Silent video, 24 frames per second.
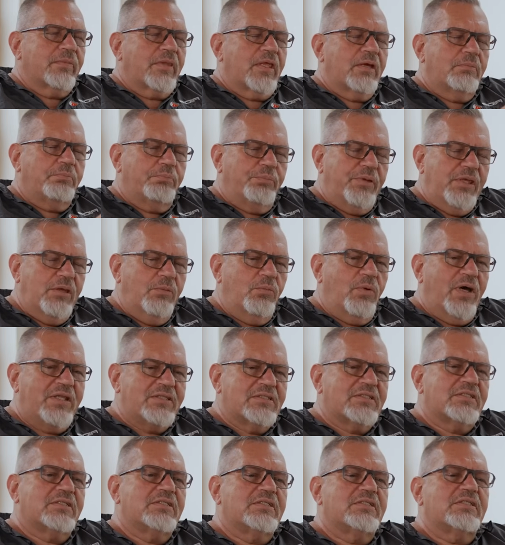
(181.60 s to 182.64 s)
a P1
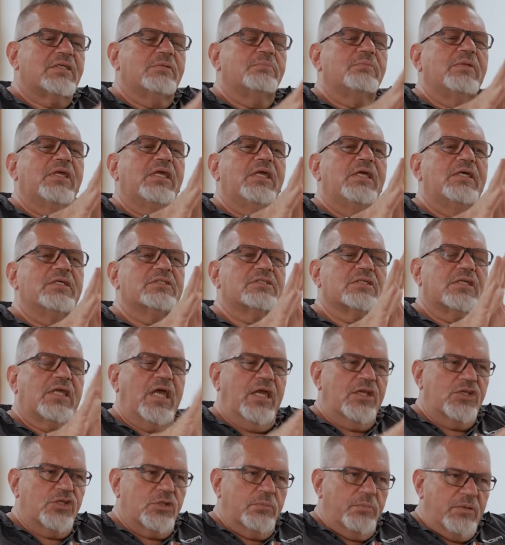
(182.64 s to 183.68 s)
system is
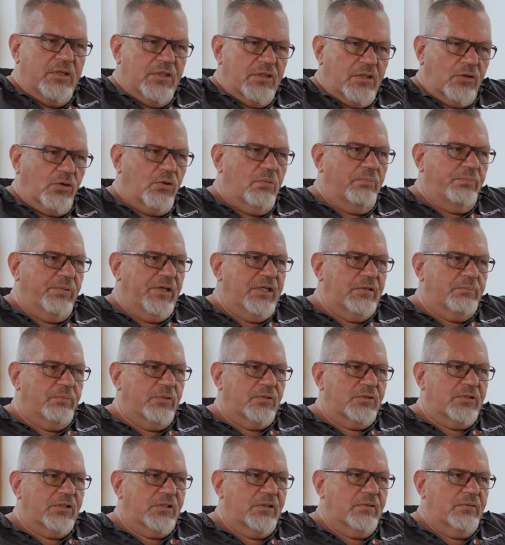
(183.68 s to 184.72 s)
going to be the complete
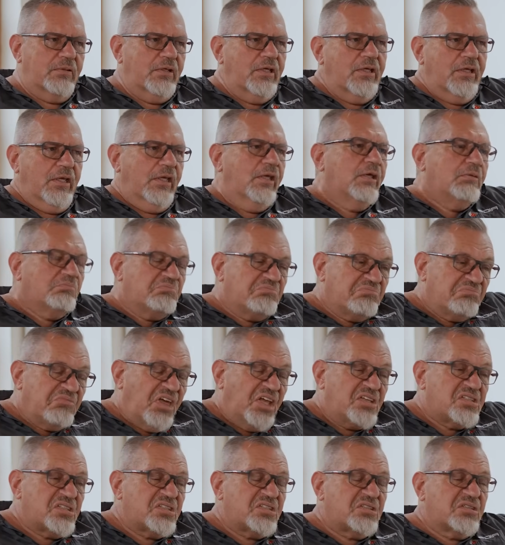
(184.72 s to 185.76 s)
building.
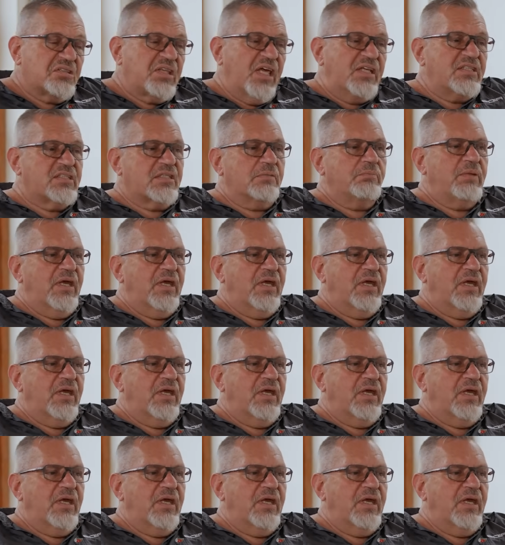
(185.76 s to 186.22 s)
That's, that's the